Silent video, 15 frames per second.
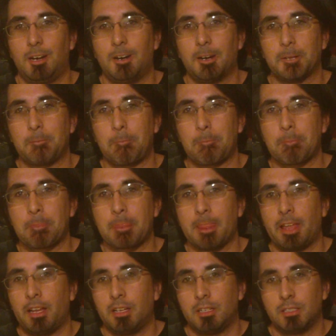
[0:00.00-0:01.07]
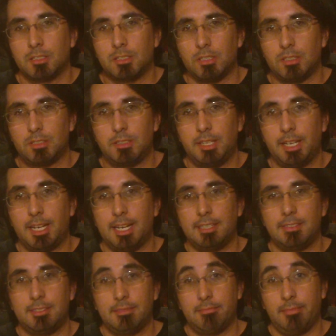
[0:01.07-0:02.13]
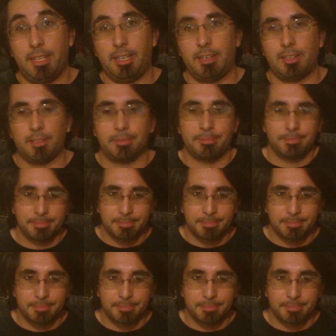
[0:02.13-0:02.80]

All right. So see you guys later.